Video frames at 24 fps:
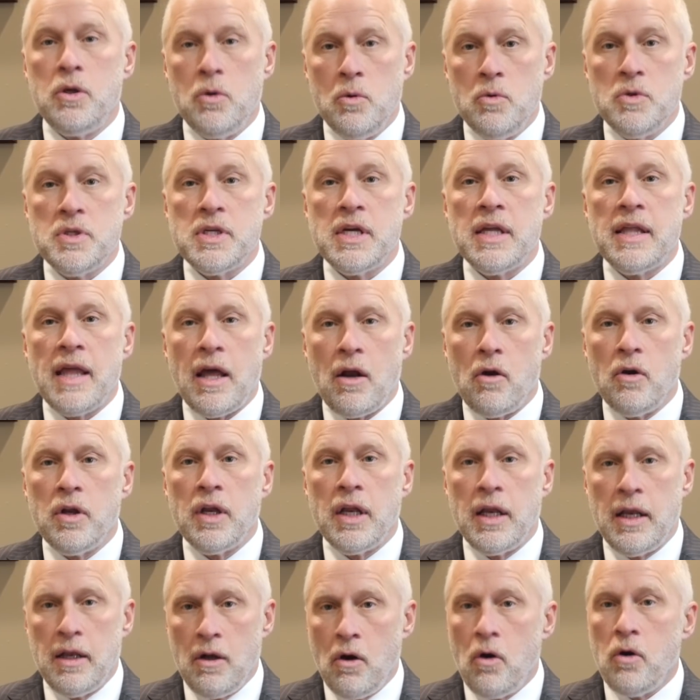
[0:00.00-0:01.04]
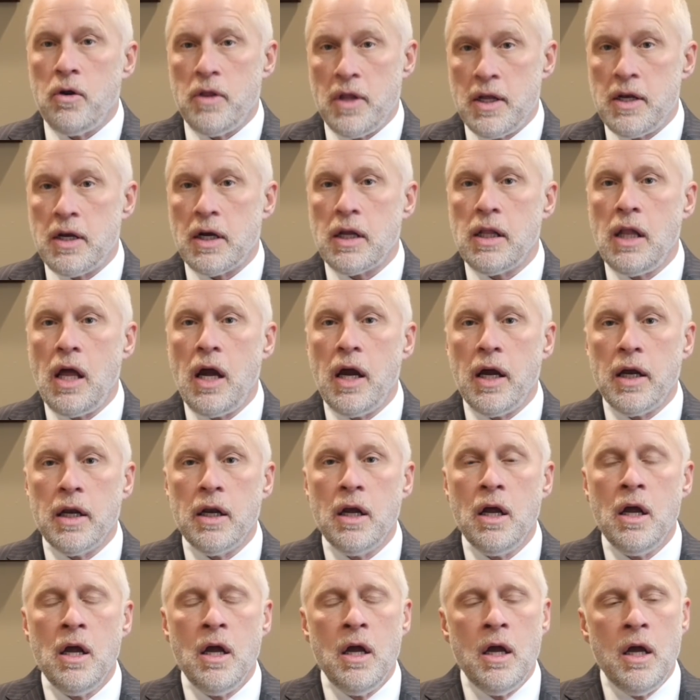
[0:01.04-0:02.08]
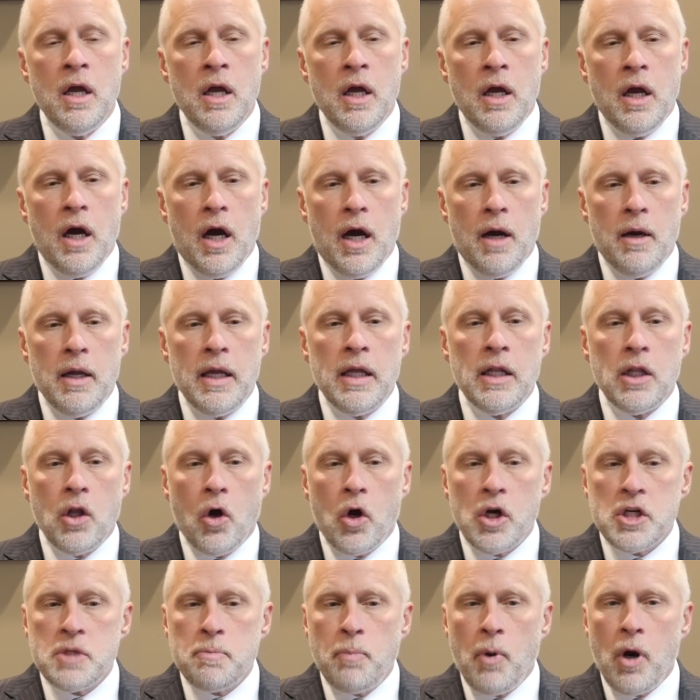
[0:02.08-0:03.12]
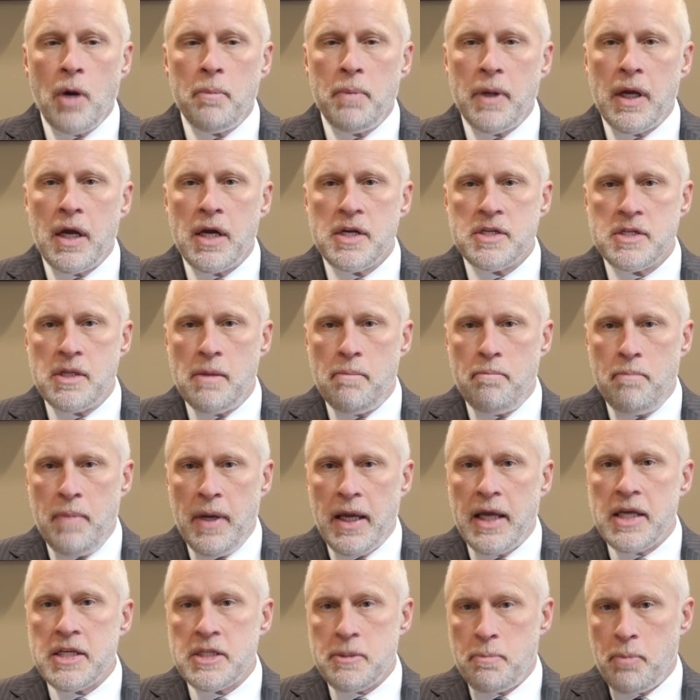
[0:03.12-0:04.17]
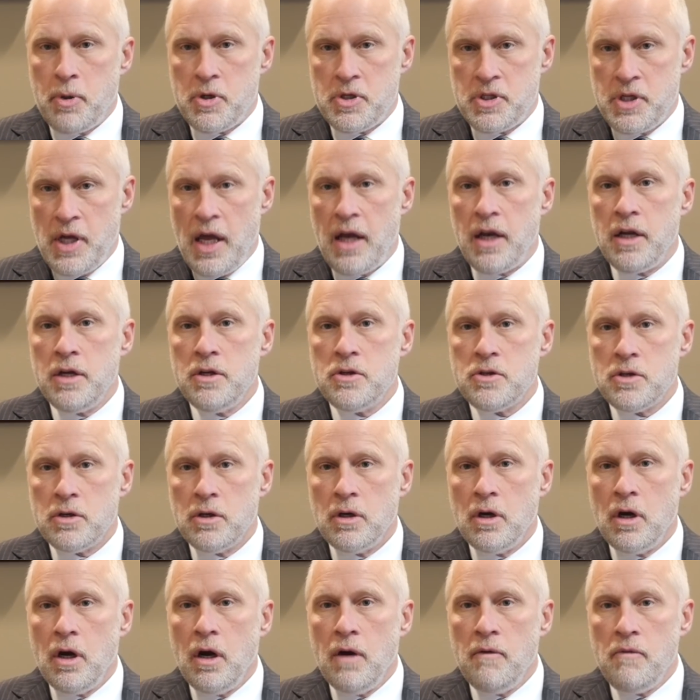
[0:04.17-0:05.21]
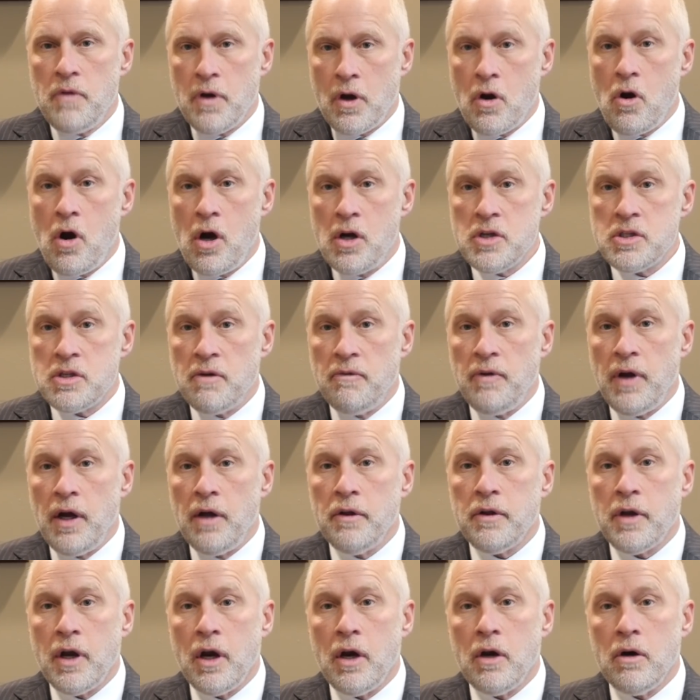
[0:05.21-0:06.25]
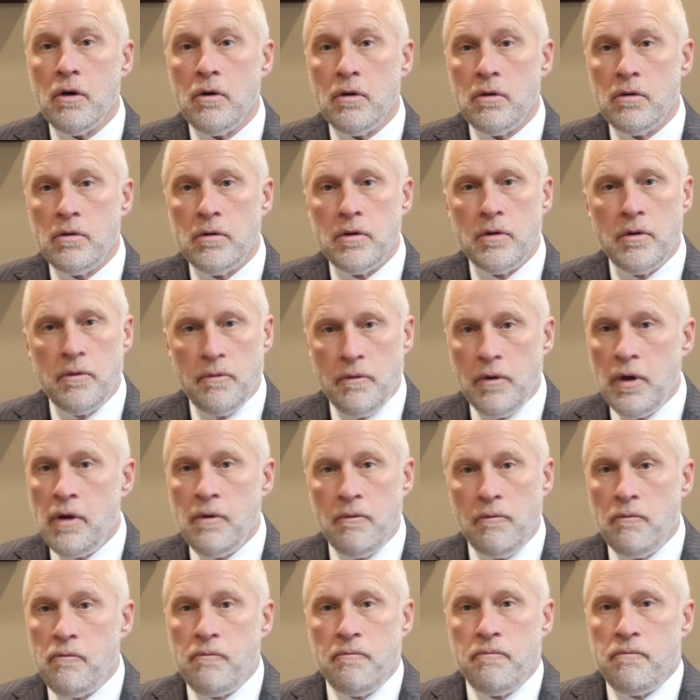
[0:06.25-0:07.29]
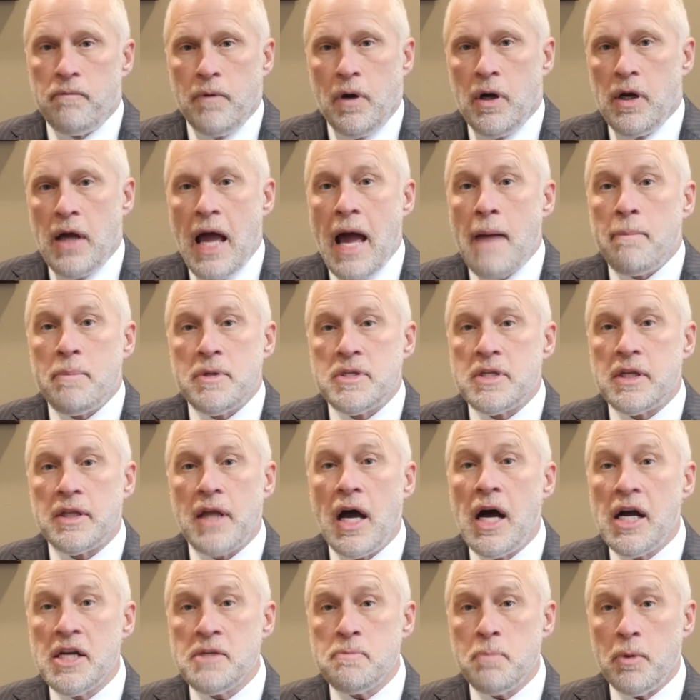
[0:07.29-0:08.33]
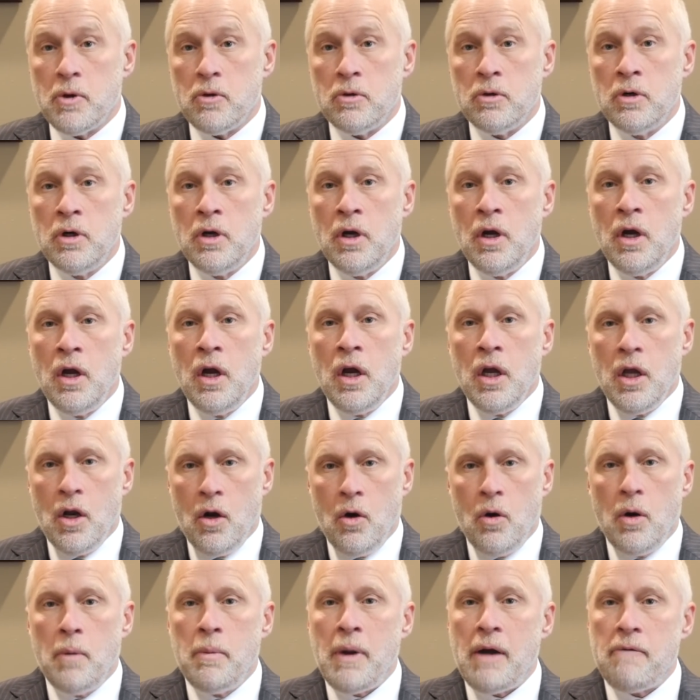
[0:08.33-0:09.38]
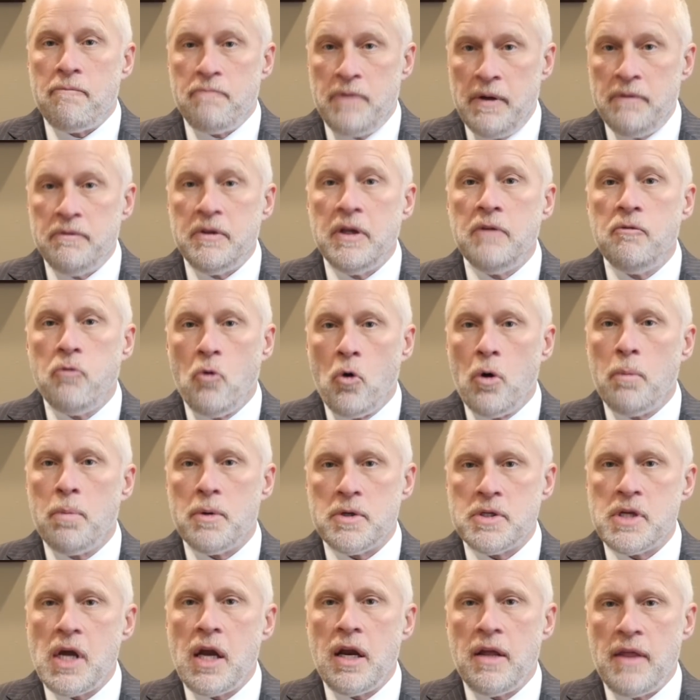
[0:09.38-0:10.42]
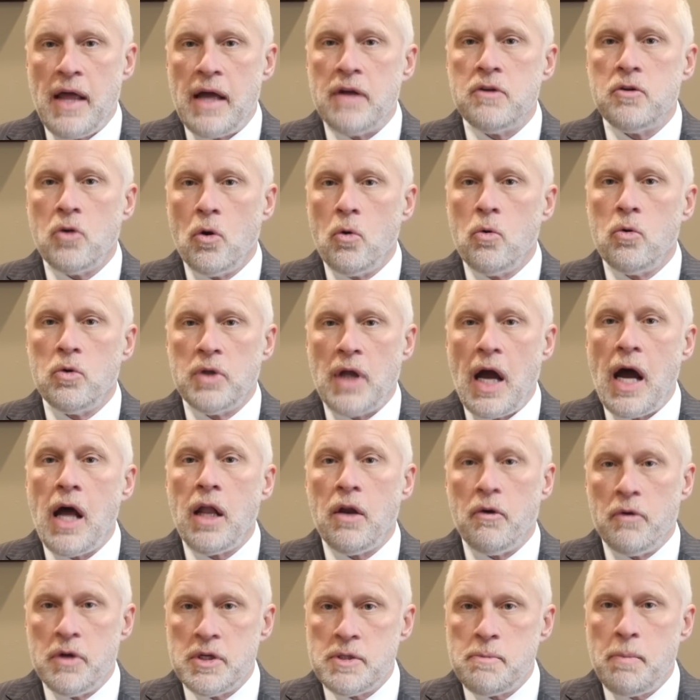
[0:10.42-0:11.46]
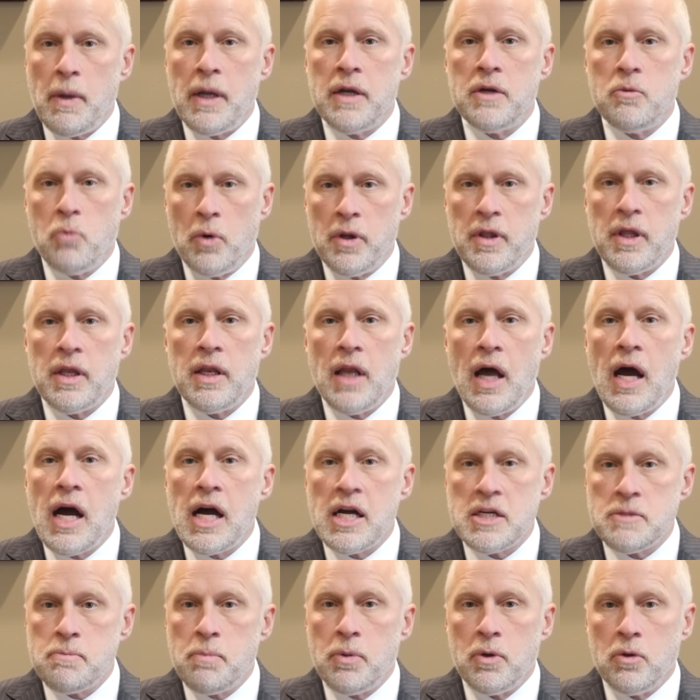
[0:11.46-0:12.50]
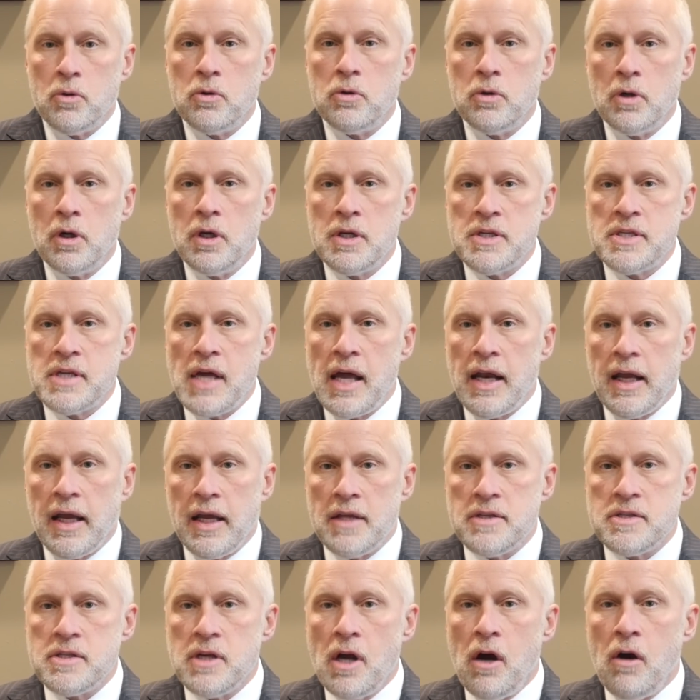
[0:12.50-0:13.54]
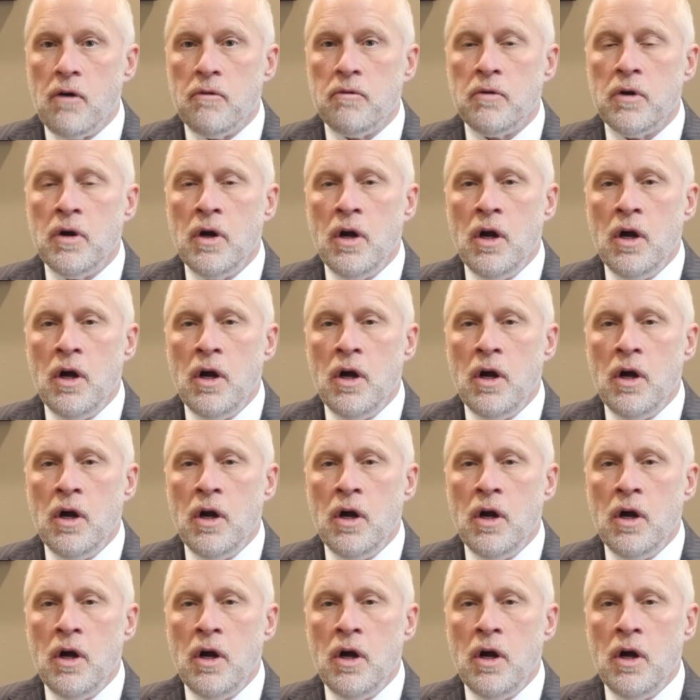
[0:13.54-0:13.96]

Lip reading: do see that on the decline, in large part because the biggest percentage of the cost of healthcare happens at the hospital. You know, about 54% of that total dollar is spent within the hospital setting itself.